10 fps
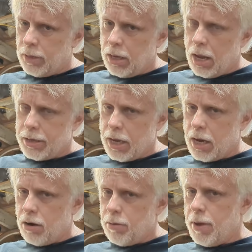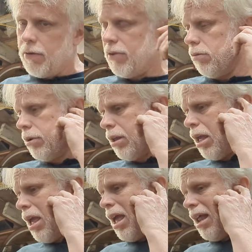You got to take care of the manifold.
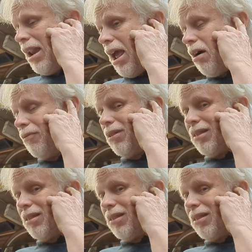Now,